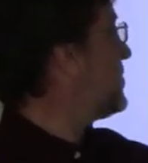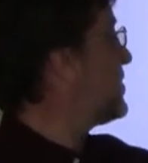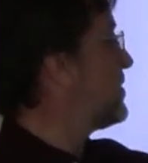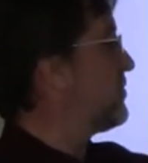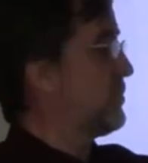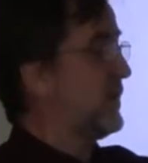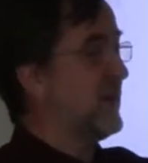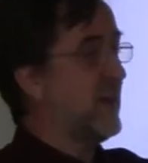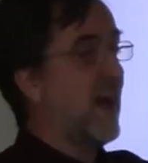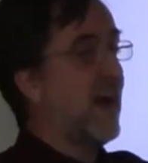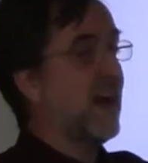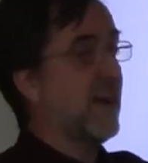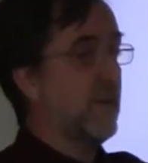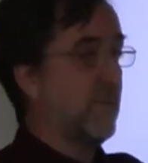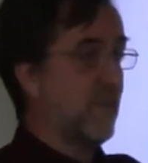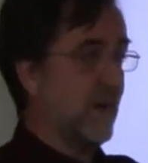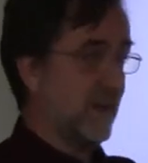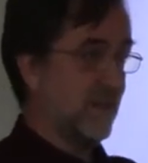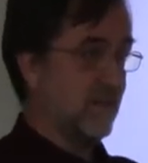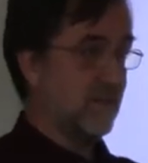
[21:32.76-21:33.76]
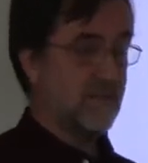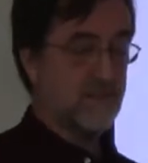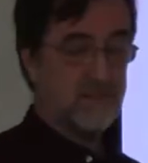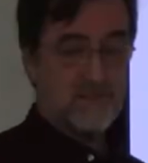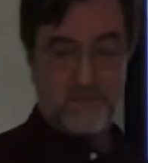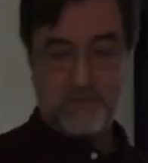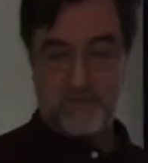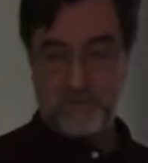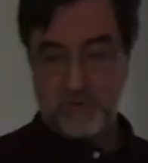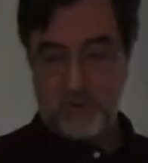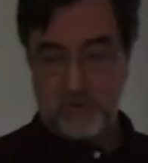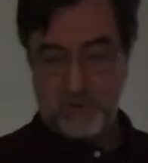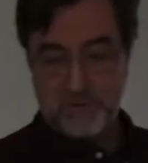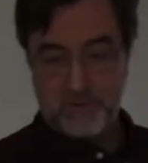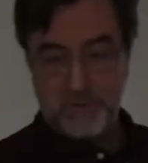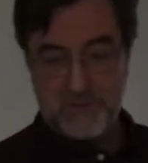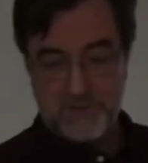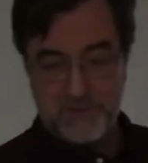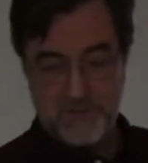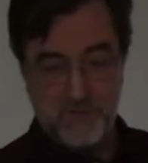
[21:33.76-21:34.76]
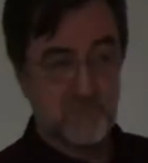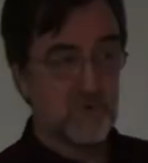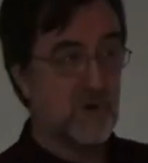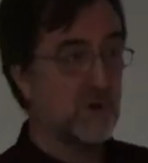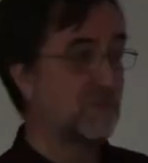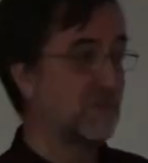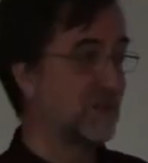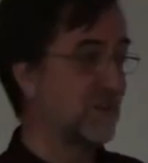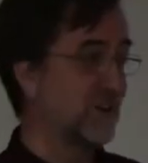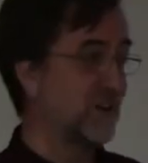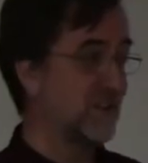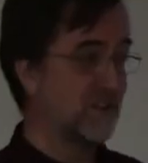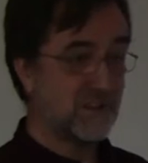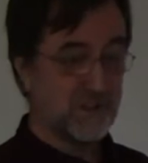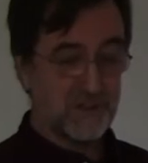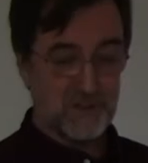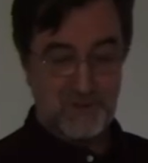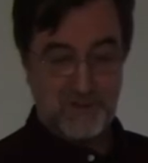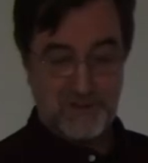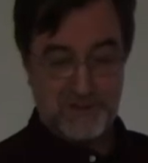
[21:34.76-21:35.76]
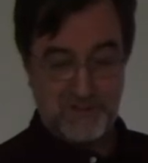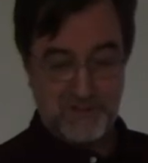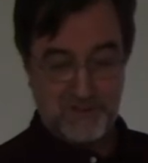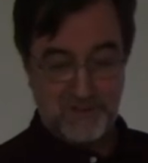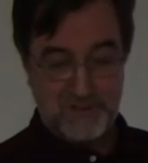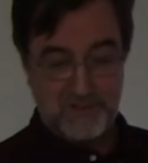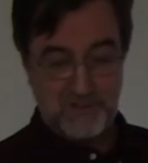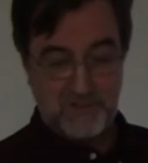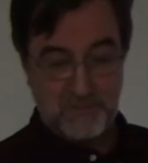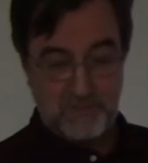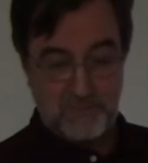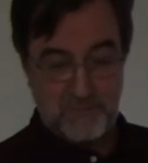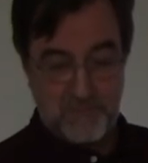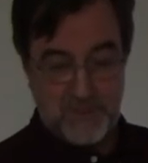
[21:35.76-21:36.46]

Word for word: served by Akamai. So it's probably not in the United States.